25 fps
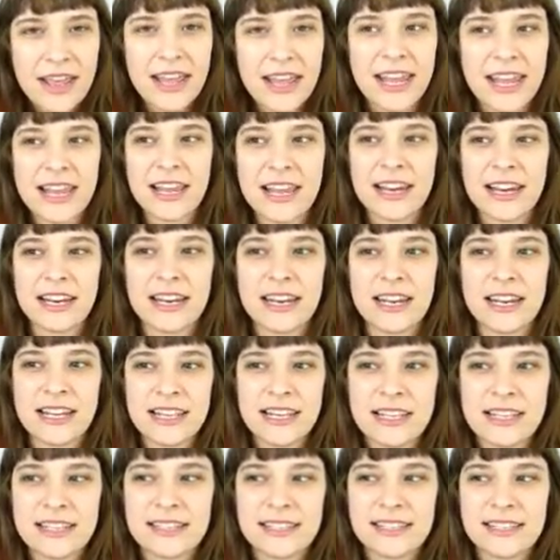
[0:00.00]
It
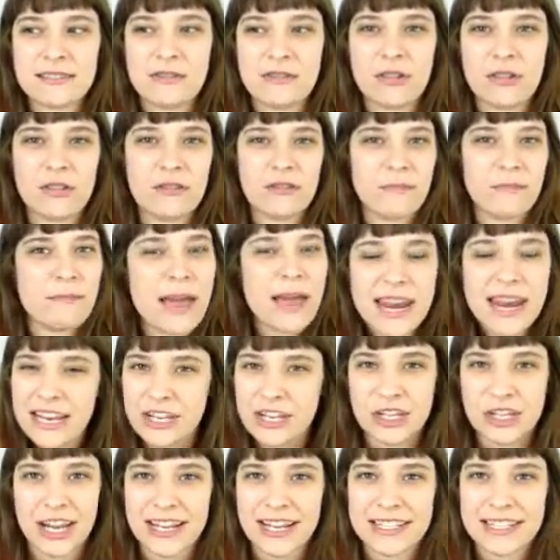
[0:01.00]
is many
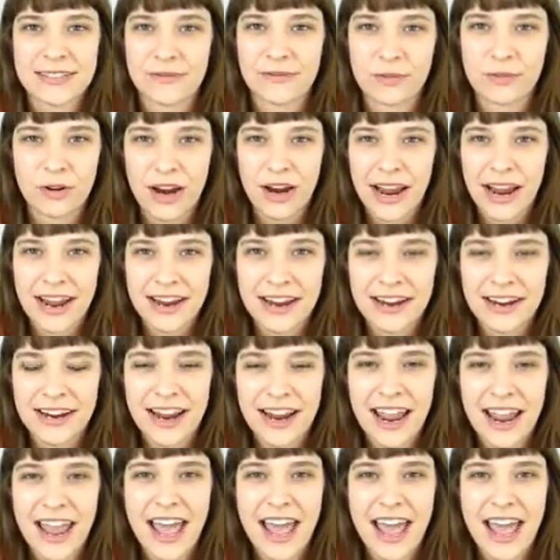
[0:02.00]
shades of gray.